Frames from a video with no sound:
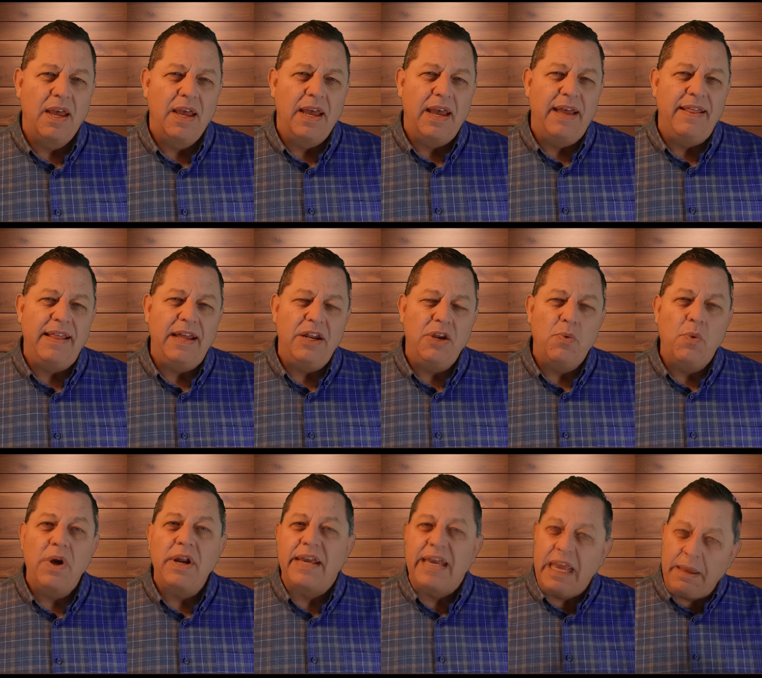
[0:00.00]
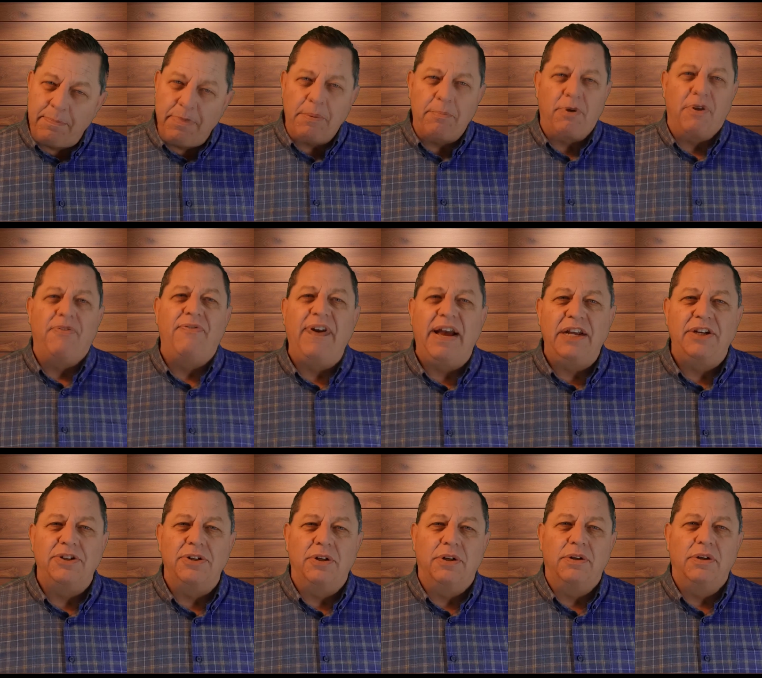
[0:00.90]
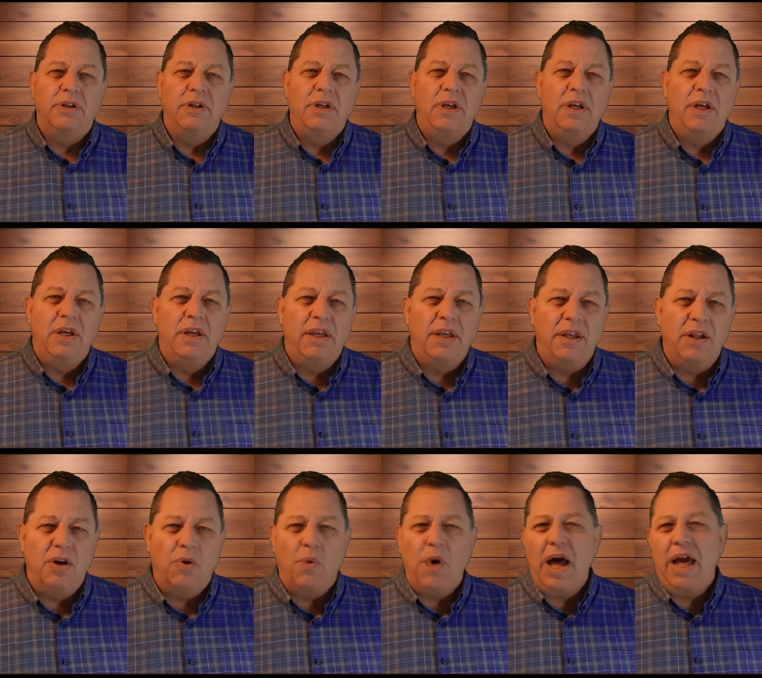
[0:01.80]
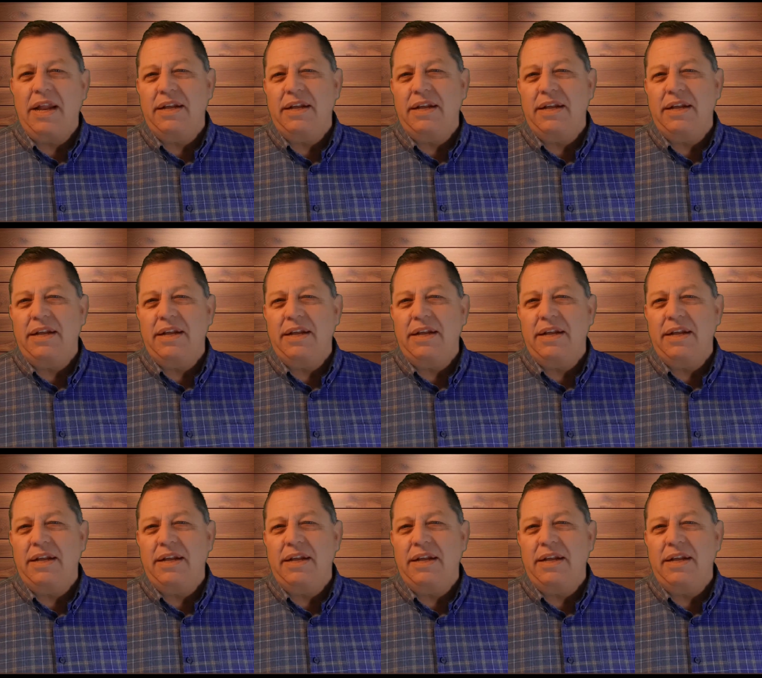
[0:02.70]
And then you want to keep it professional. While